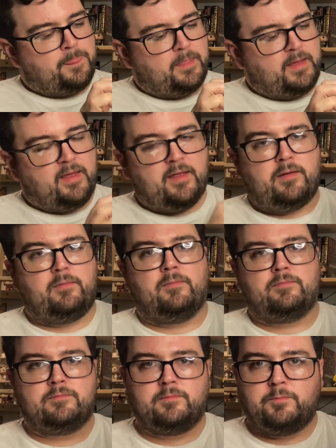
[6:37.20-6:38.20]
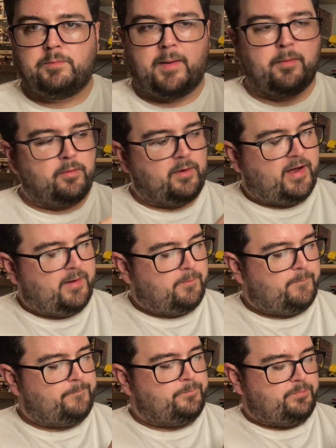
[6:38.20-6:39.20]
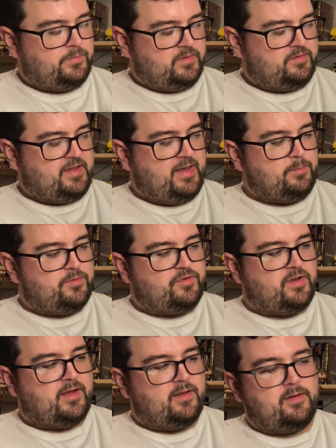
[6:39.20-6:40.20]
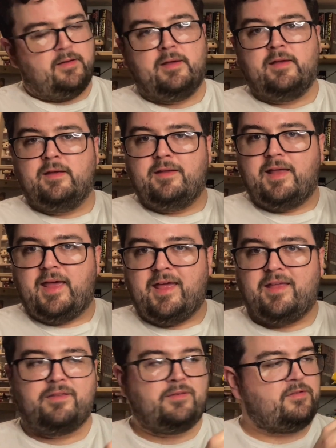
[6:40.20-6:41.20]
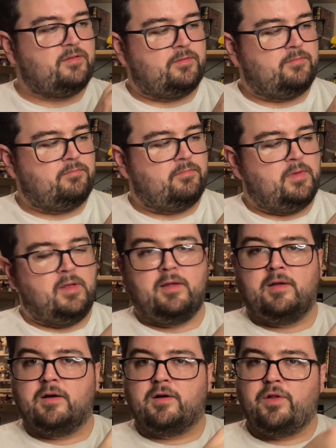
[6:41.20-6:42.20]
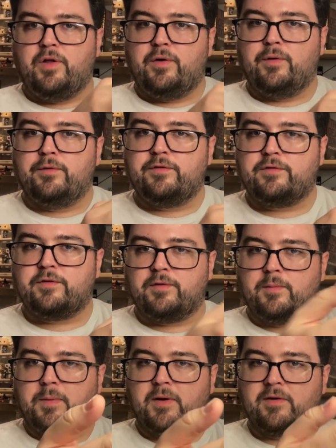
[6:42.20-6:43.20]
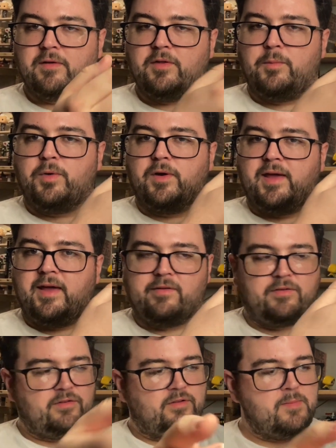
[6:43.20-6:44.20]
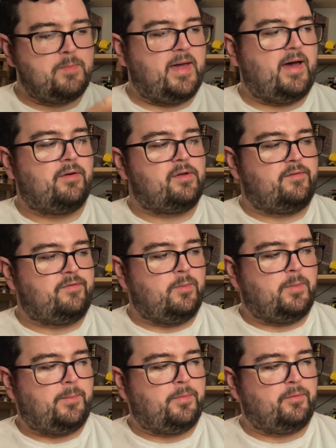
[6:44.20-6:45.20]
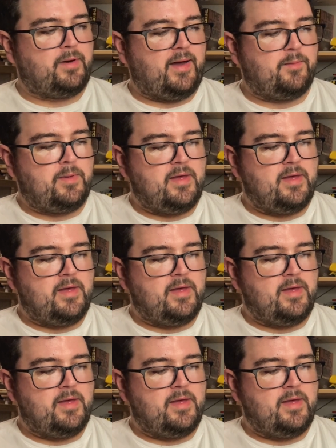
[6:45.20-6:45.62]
in bubble wrap, taped shut, ends closed so the book can't slip out of the bubble wrap.